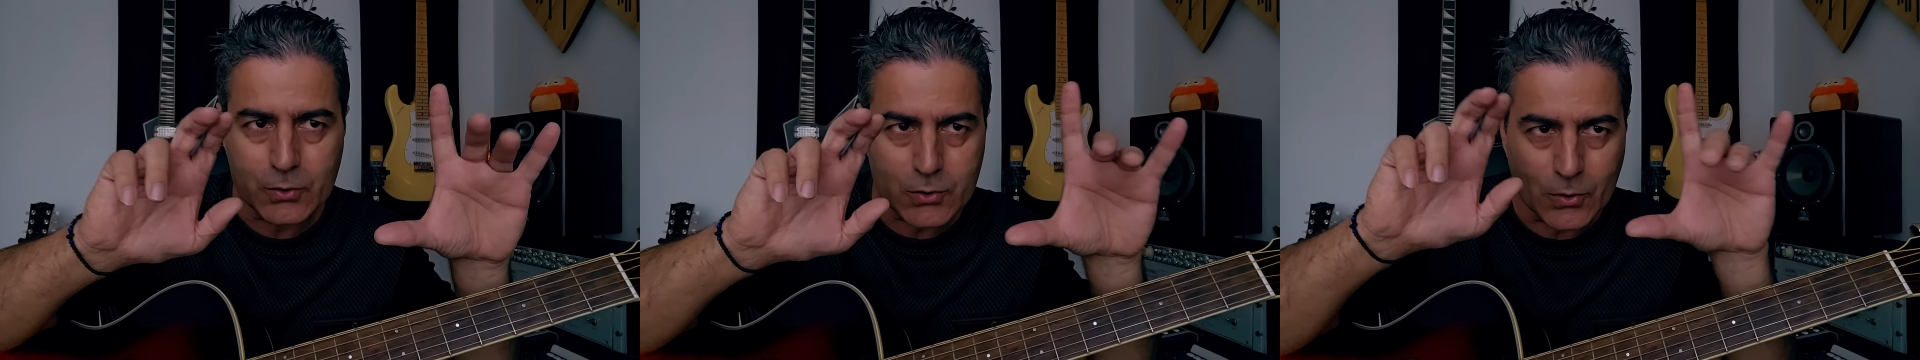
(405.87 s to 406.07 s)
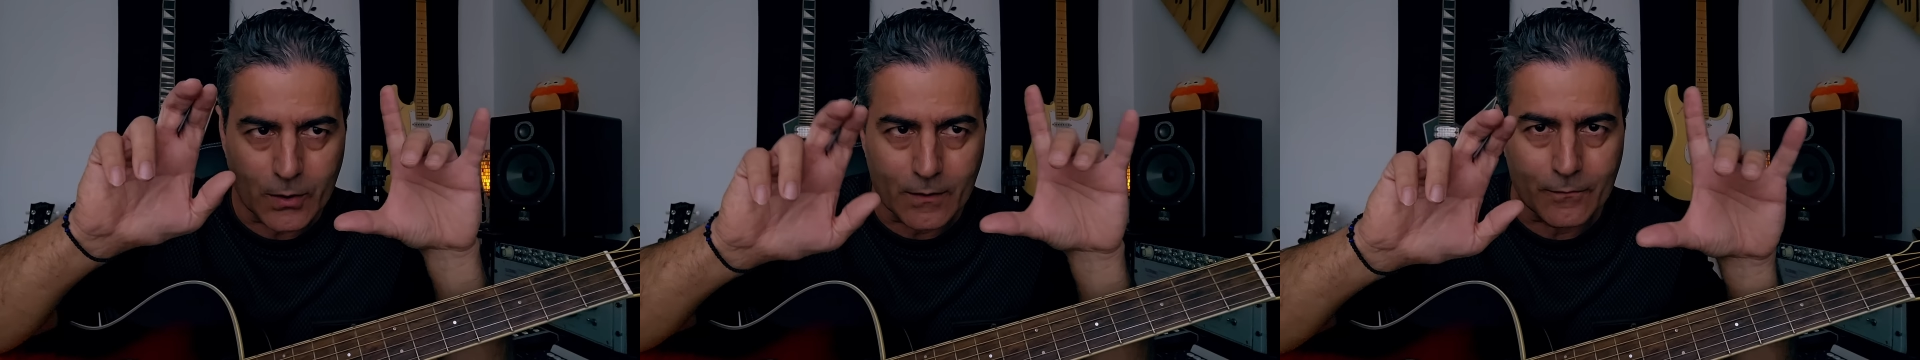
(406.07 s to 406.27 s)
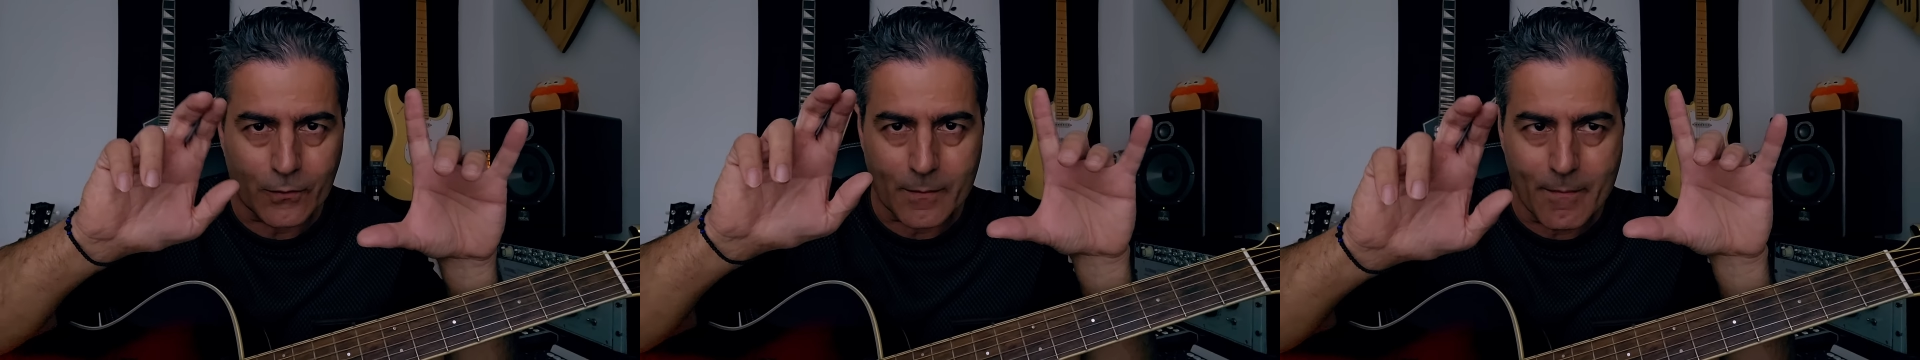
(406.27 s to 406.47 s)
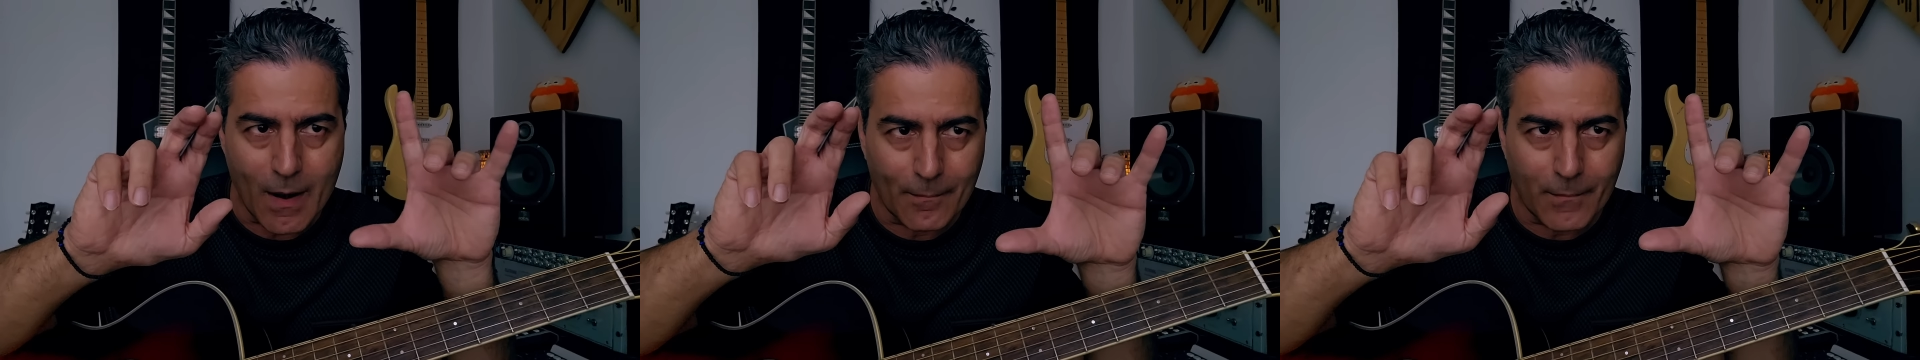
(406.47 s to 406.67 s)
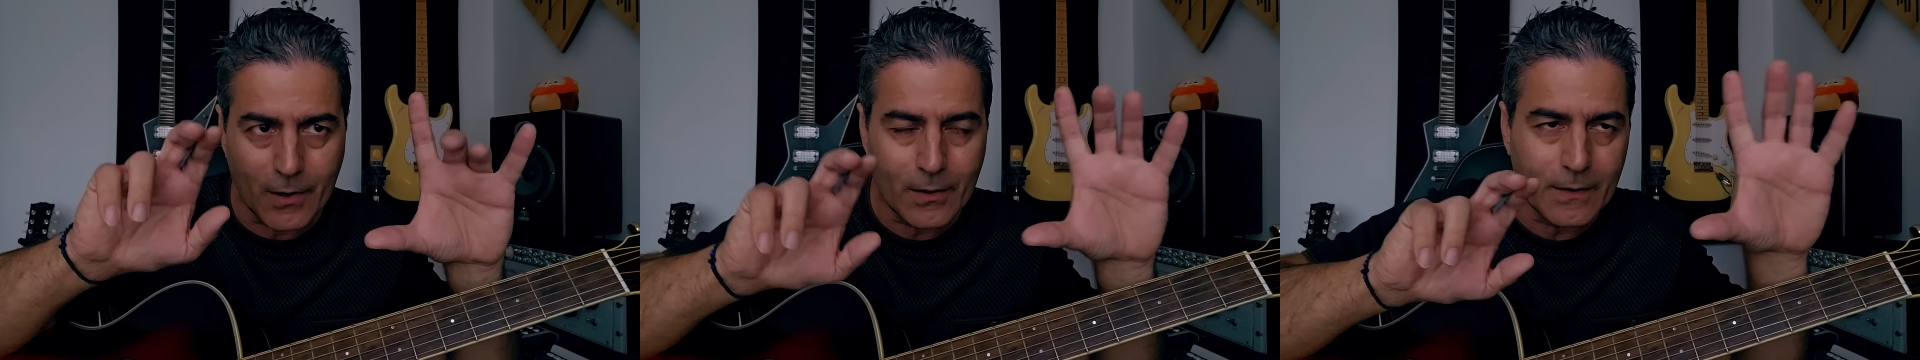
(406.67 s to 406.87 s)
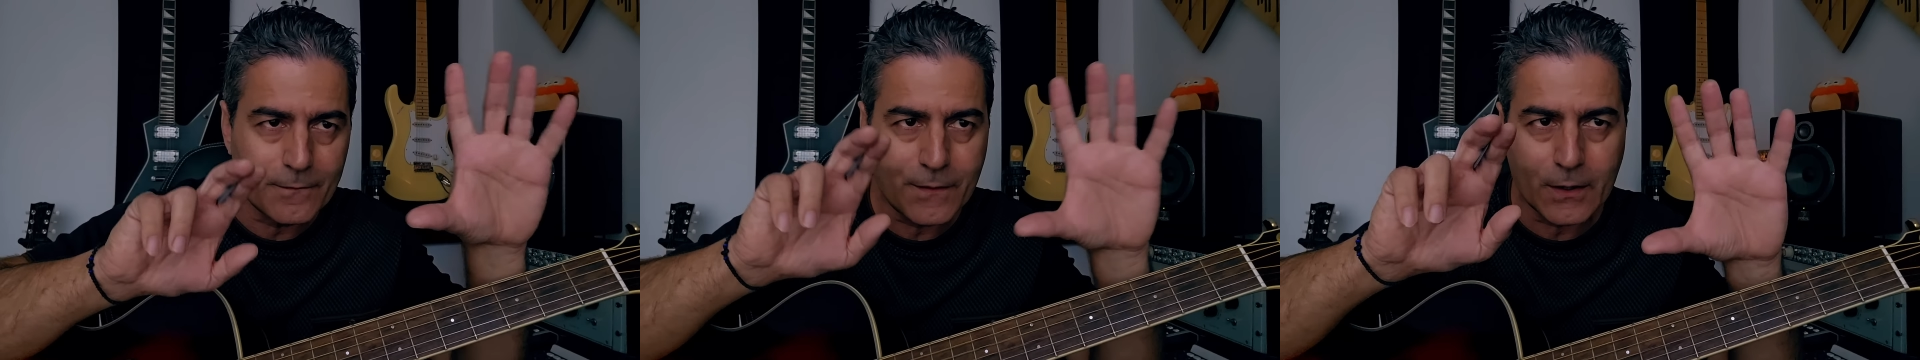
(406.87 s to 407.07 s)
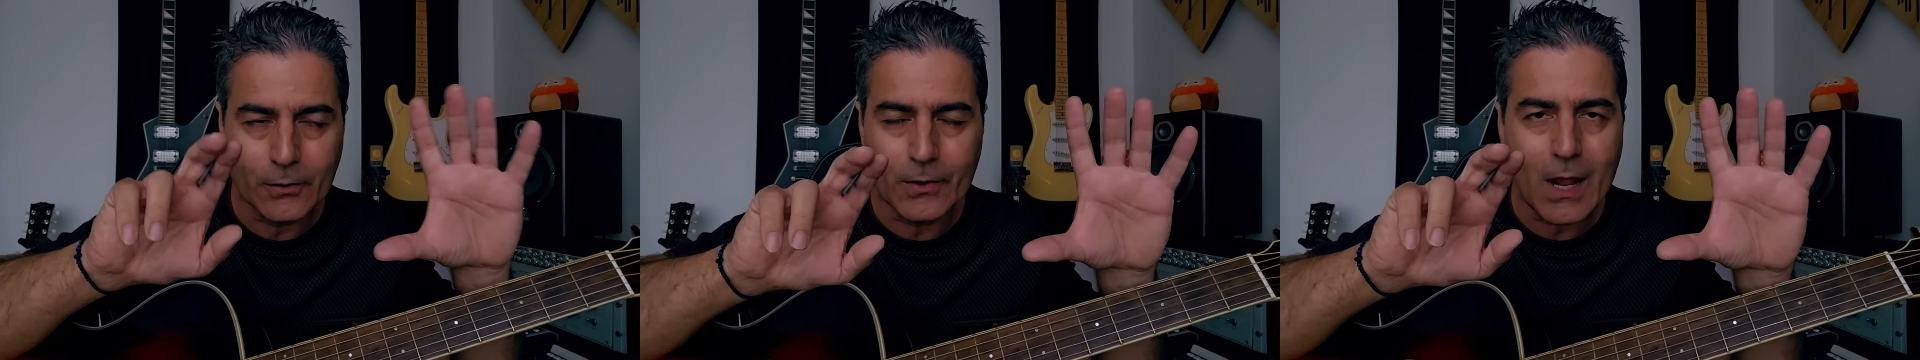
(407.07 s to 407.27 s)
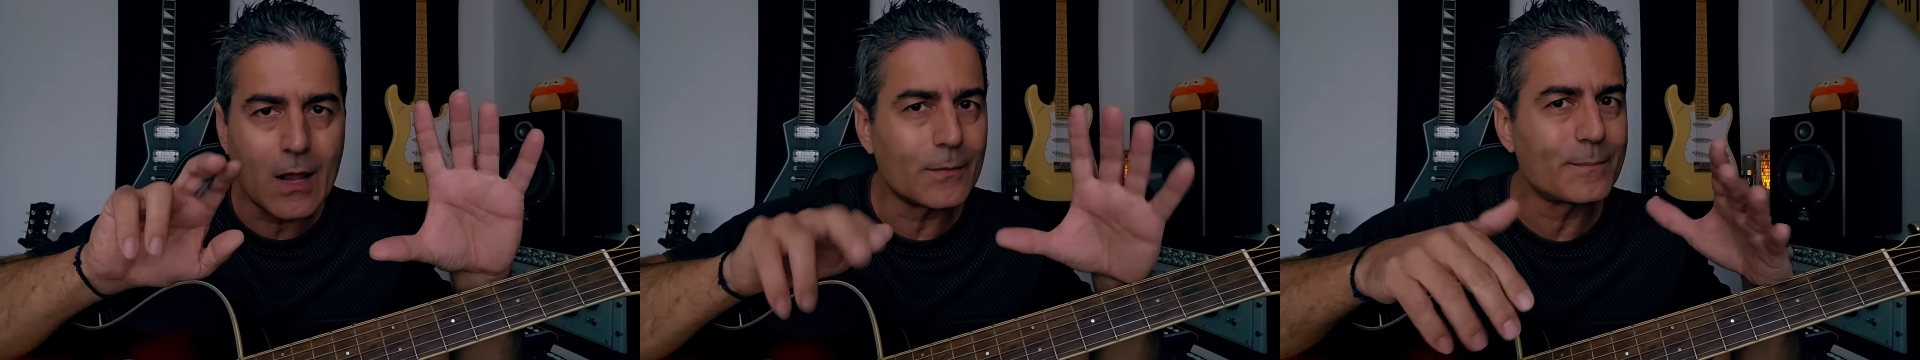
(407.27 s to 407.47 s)
to sort of remember and
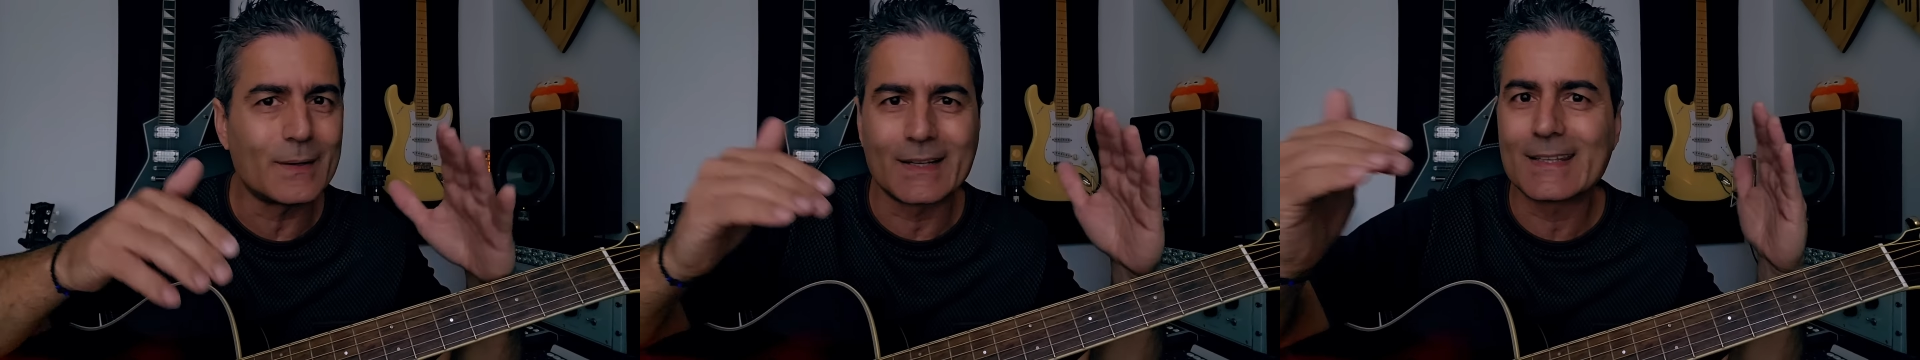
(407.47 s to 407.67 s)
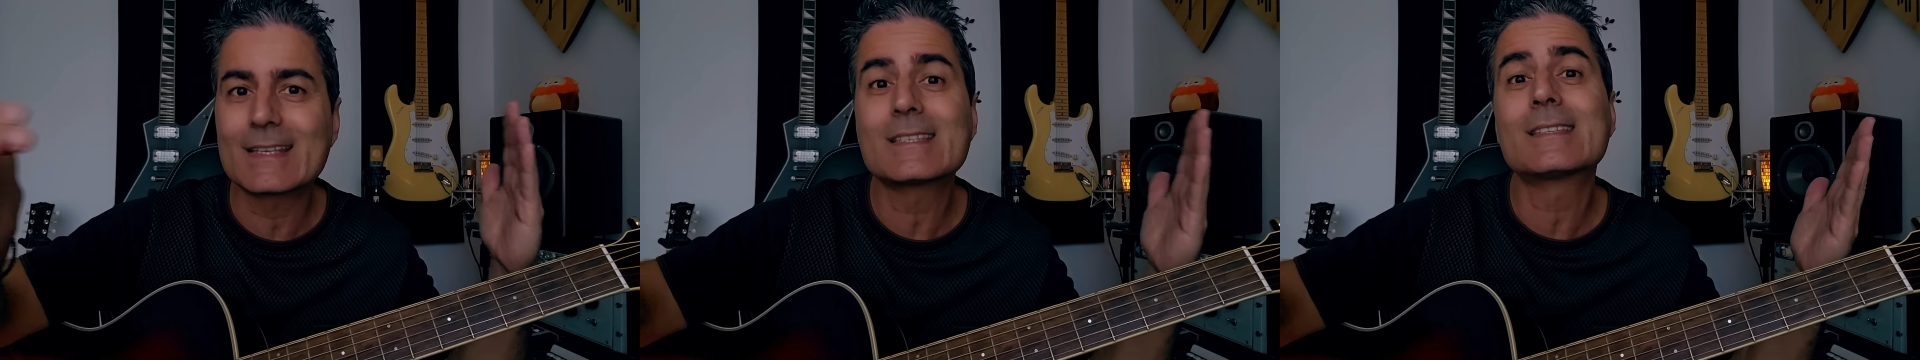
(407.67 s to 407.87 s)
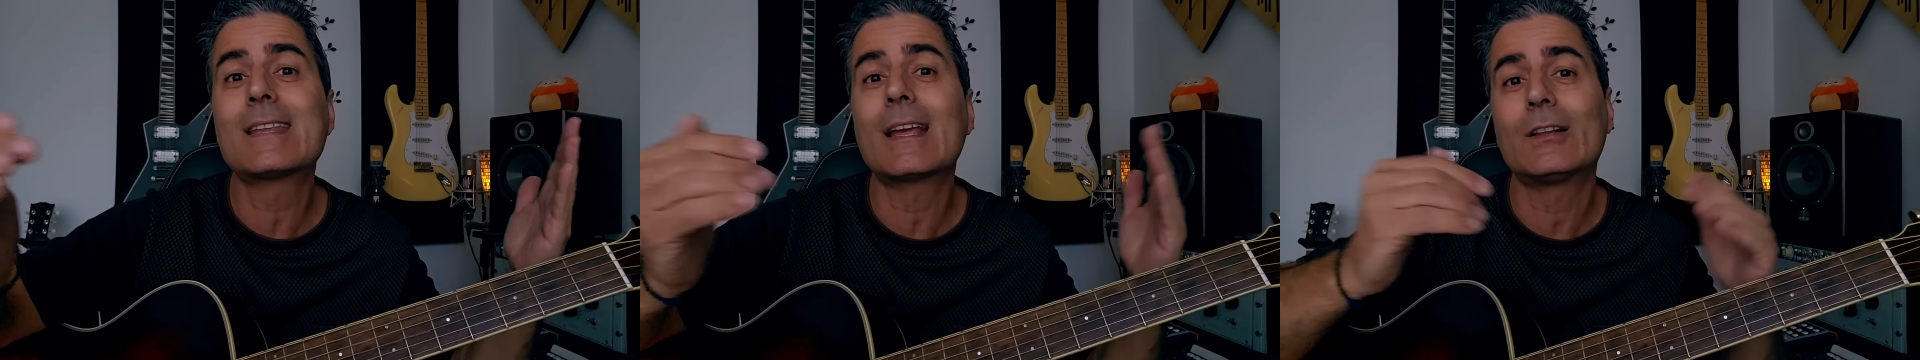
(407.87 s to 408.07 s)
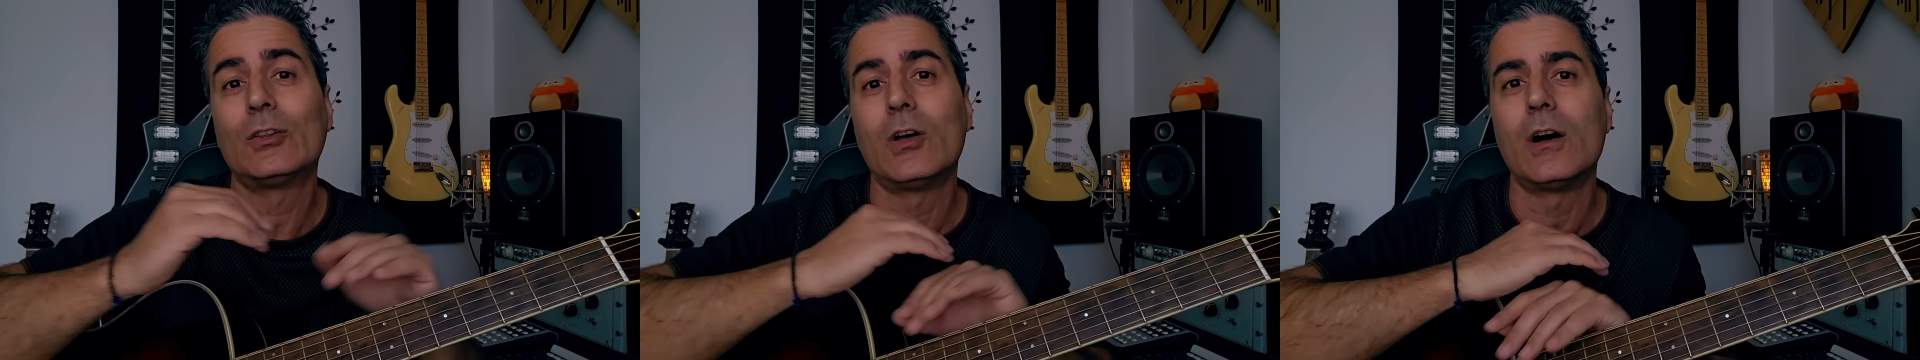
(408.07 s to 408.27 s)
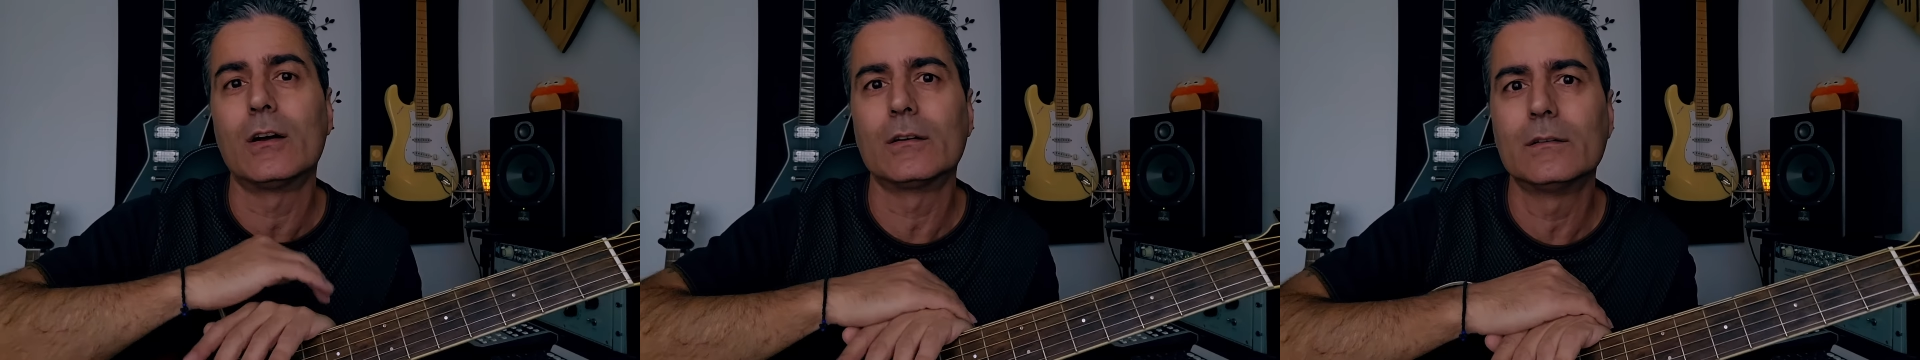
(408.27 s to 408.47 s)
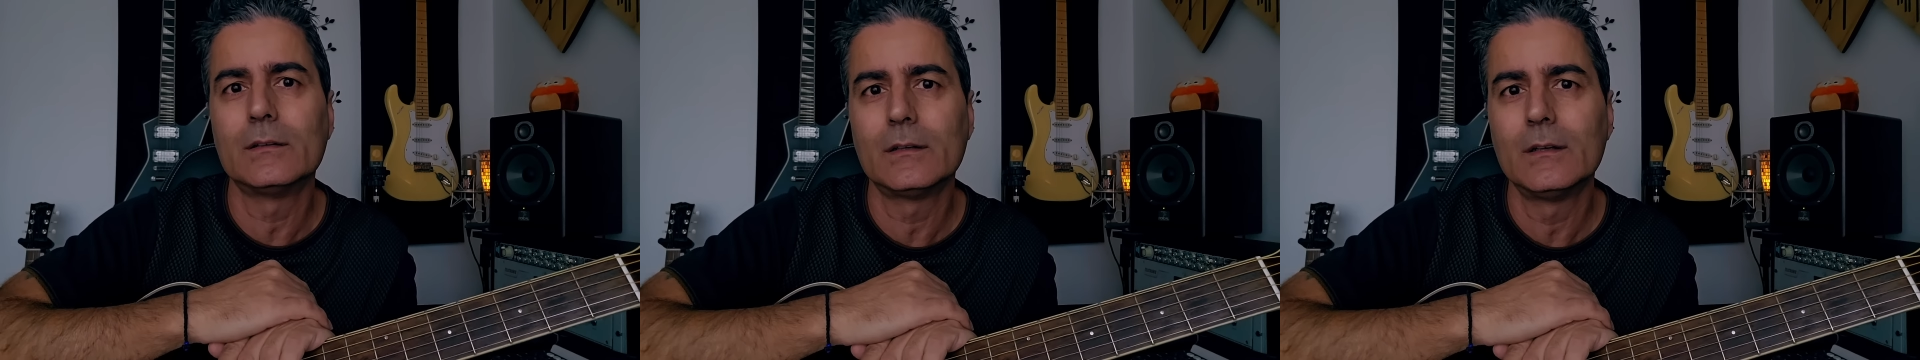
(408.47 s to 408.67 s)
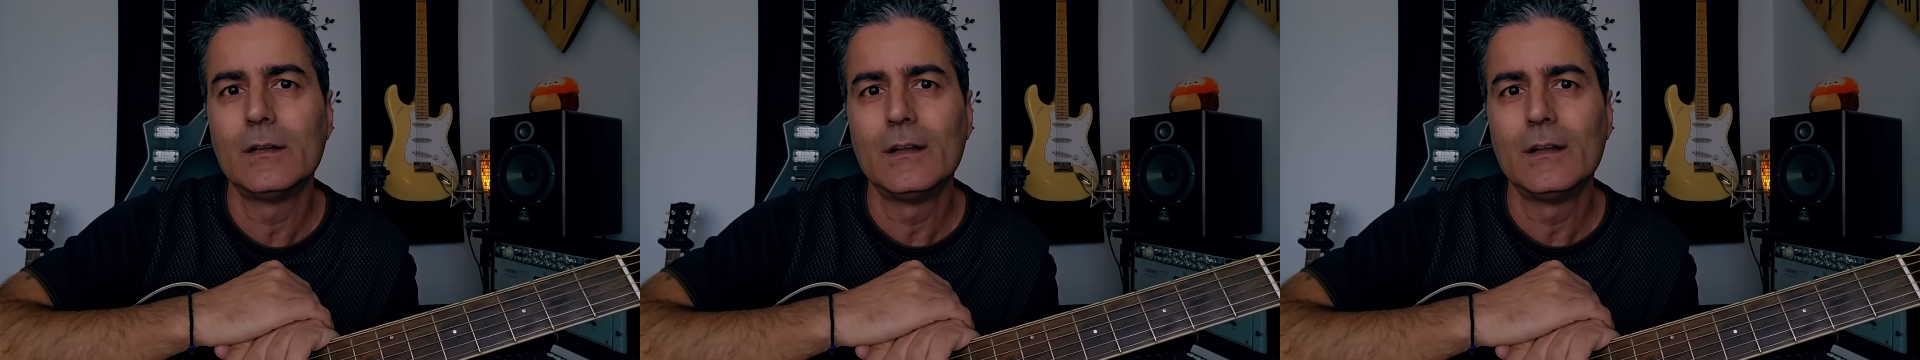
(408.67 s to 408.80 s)
figure out, but it doesn't take long.